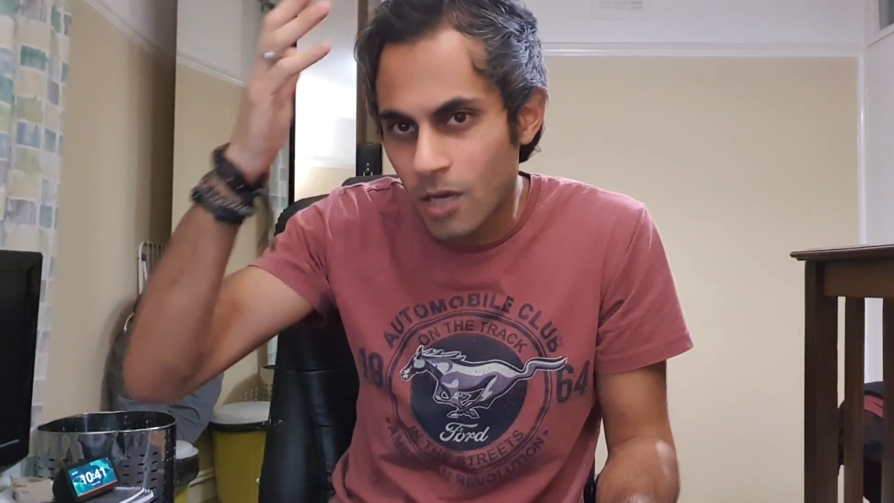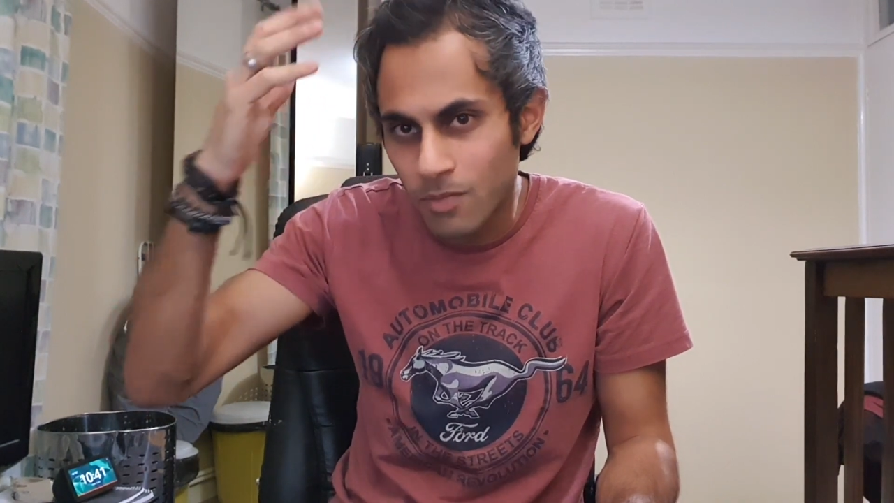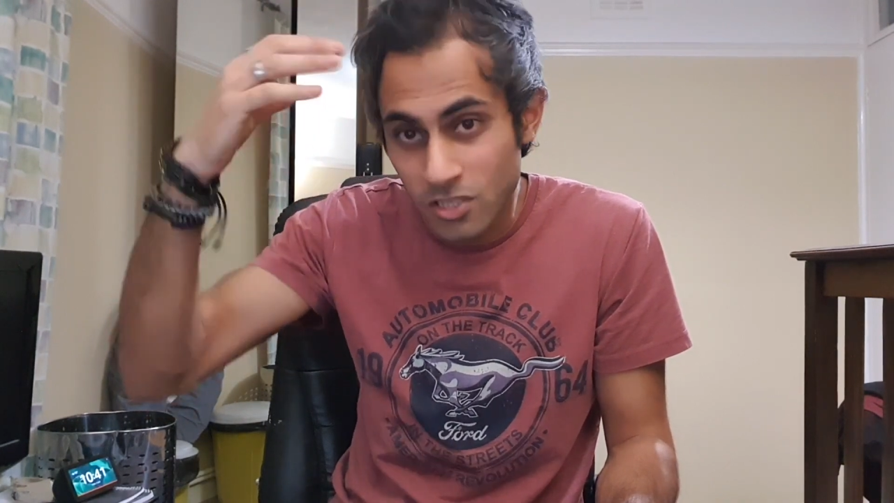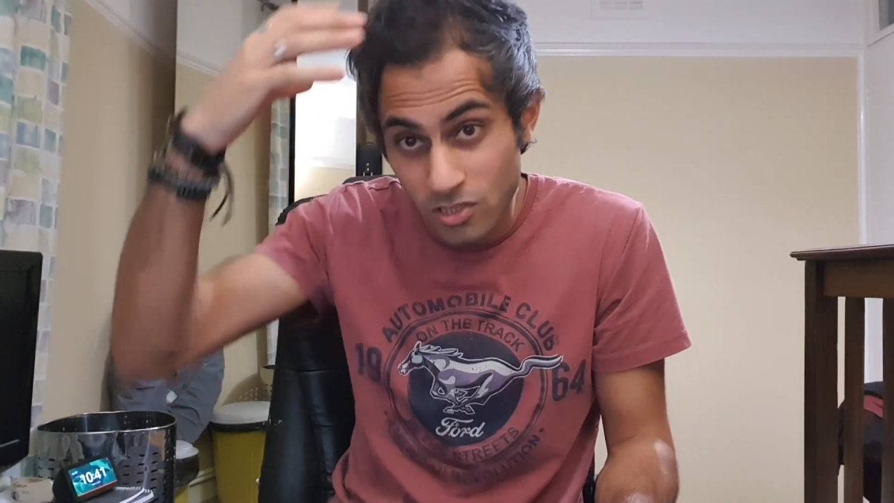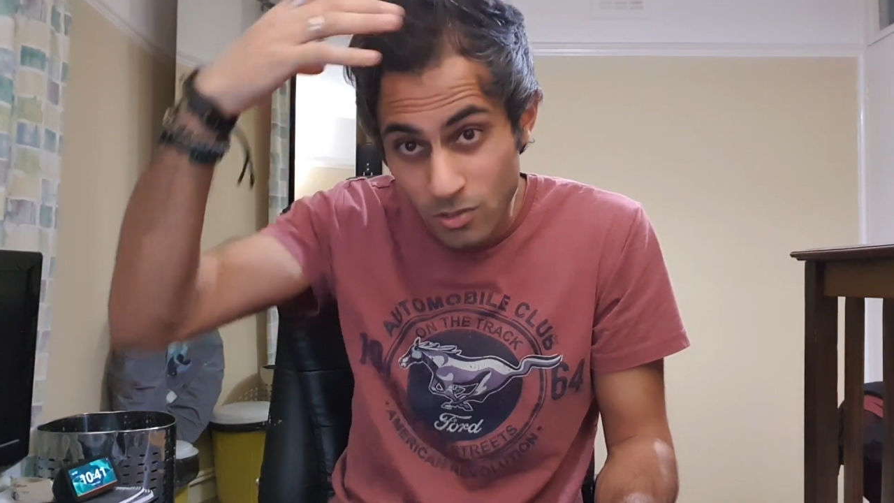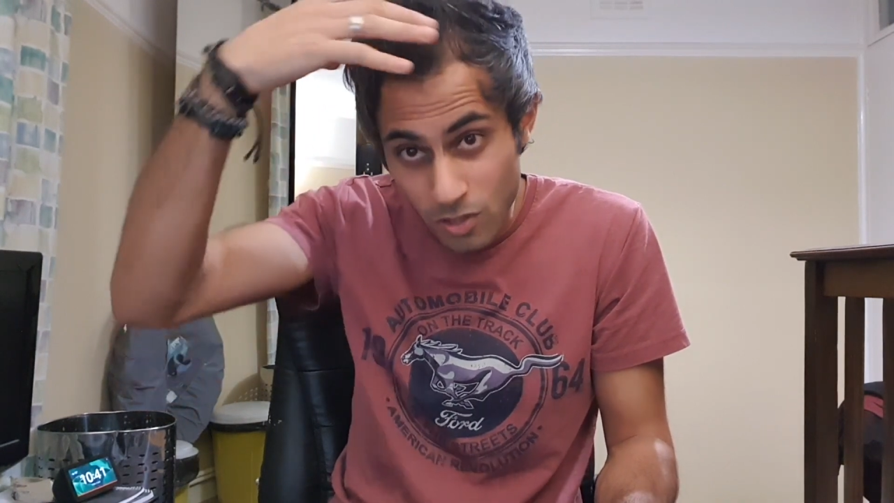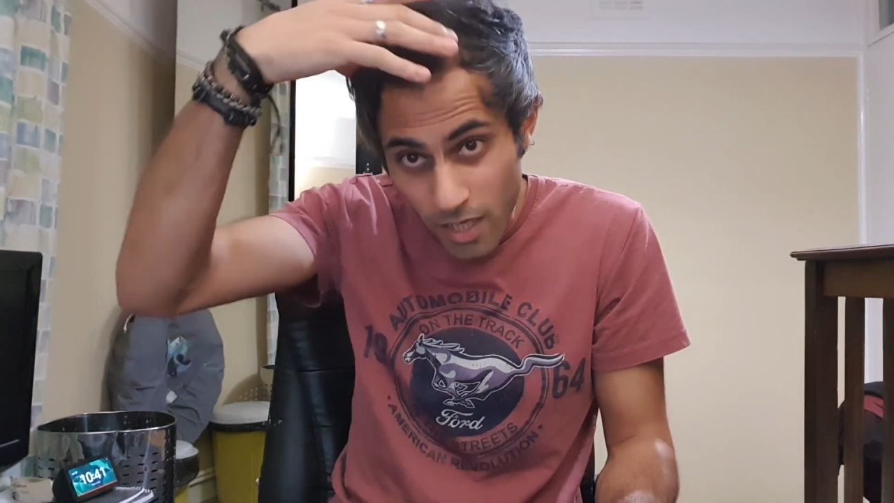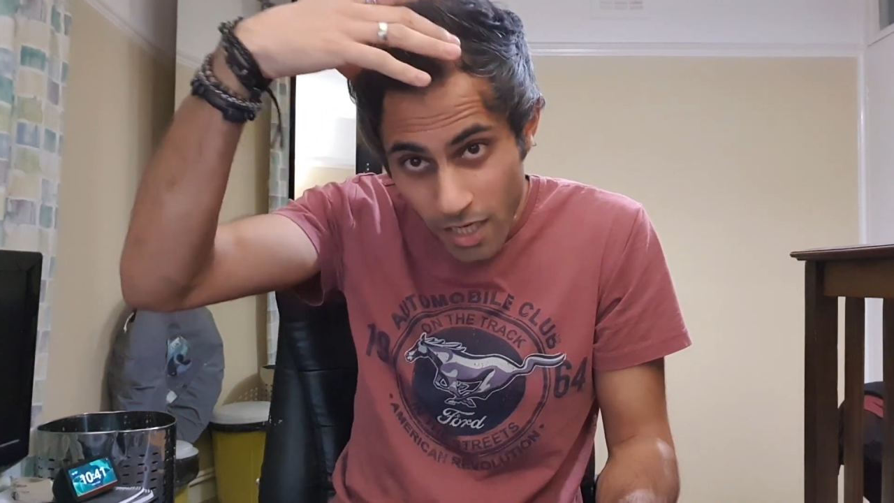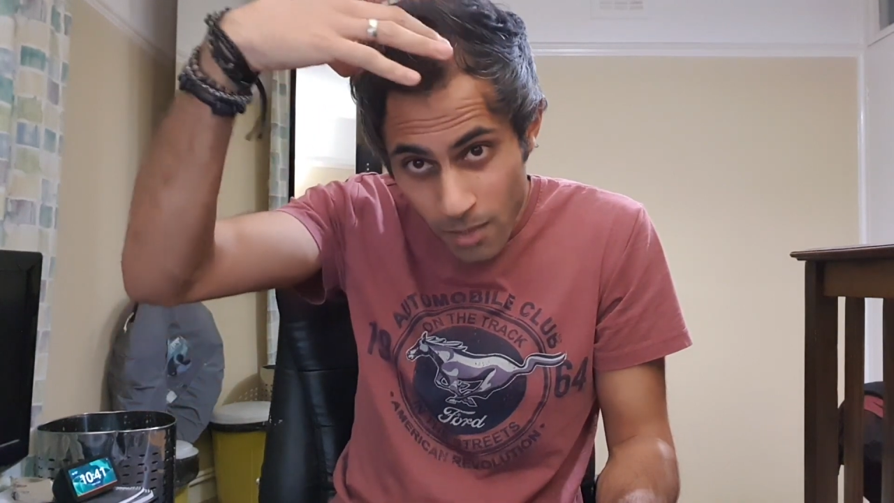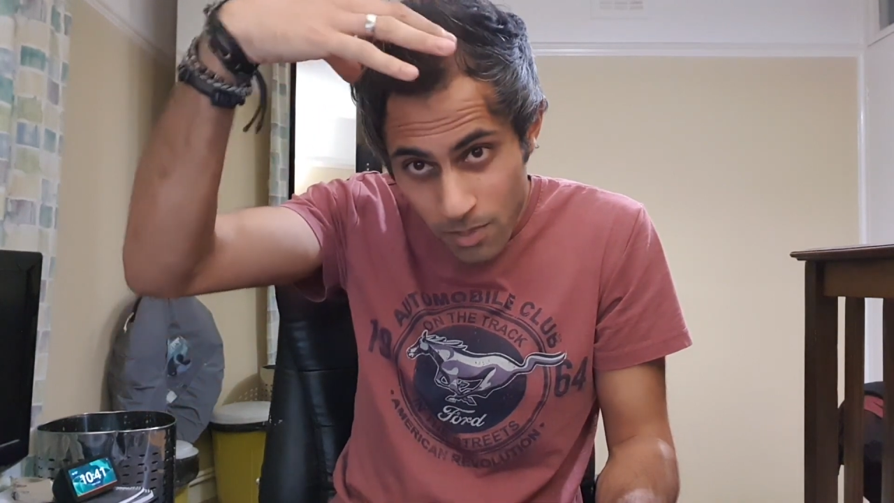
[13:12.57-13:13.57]
He's still got
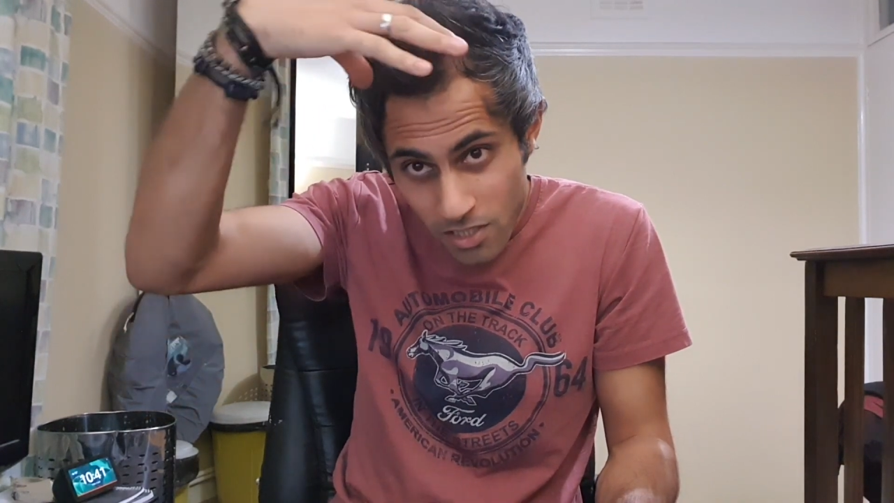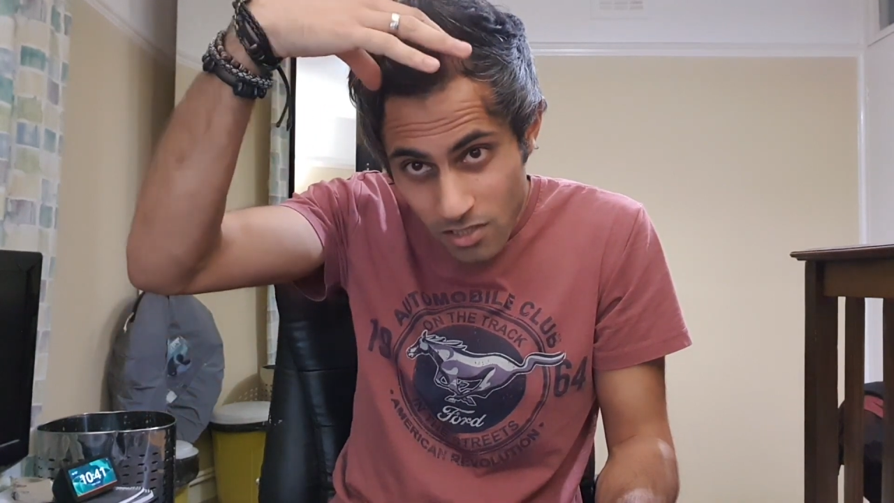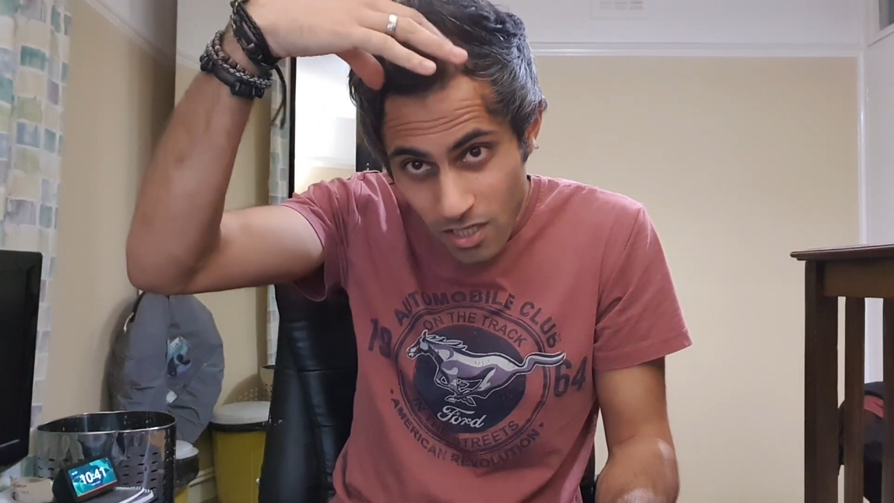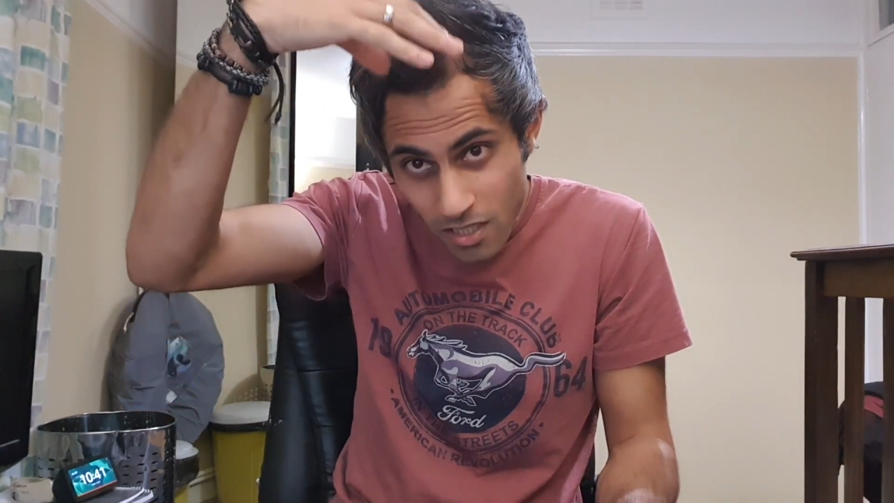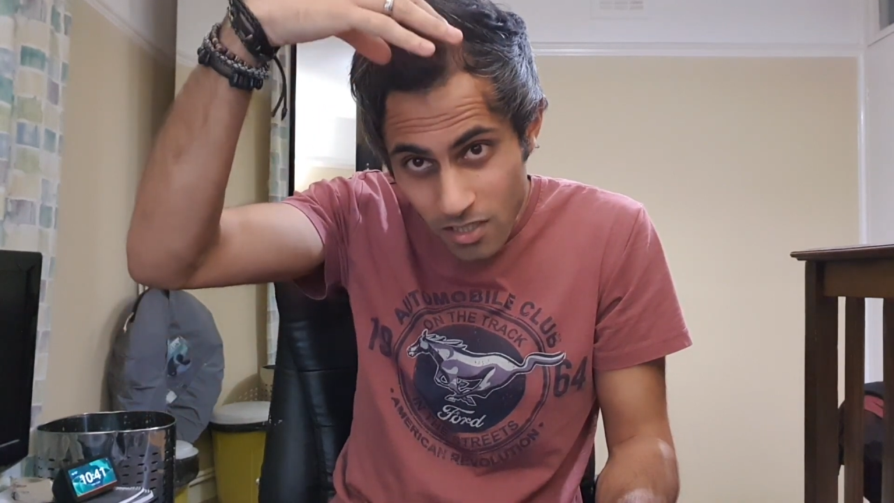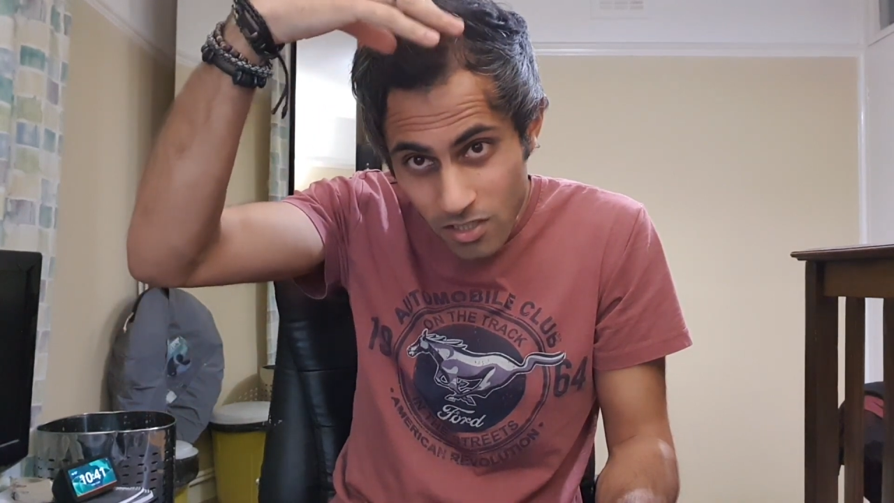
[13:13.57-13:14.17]
hair, but he's like,